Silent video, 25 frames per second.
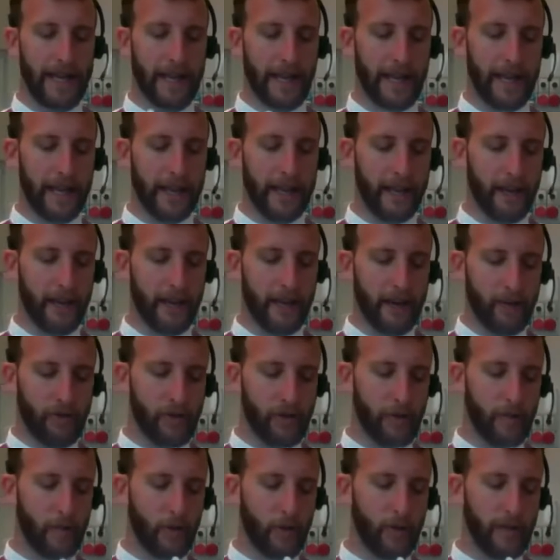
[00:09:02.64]
I can
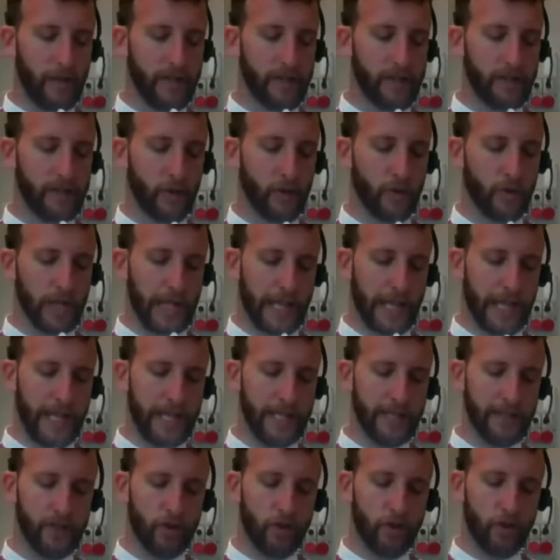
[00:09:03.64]
remove it to clean
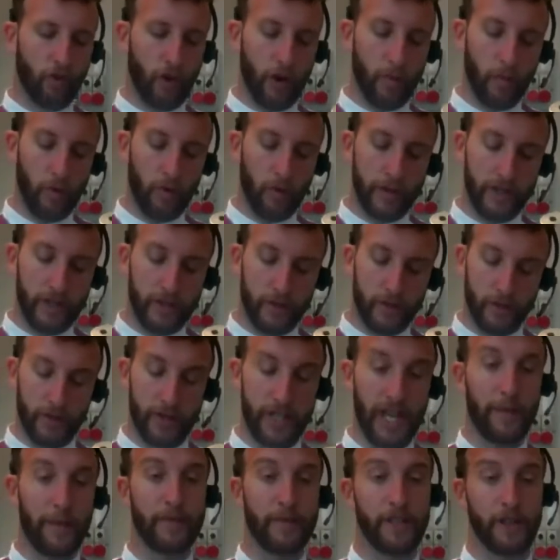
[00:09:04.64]
it, or remove it to
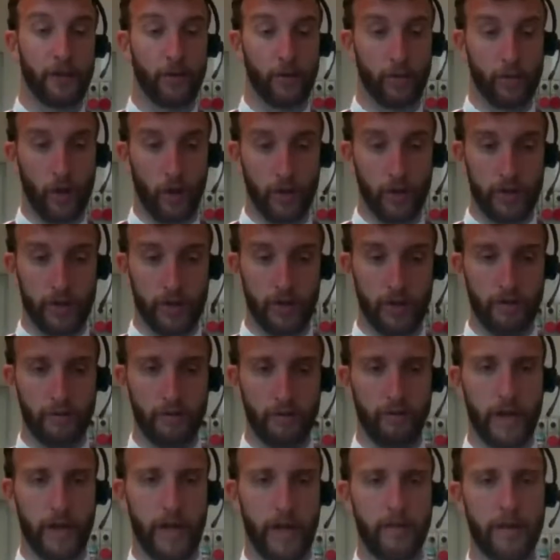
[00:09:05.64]
substitute
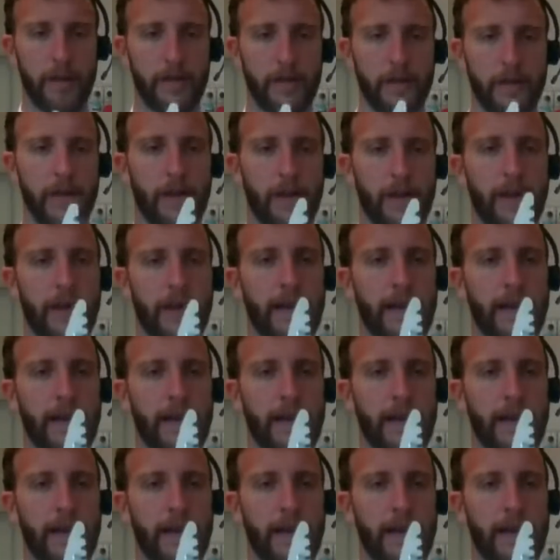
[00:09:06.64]
also, maybe.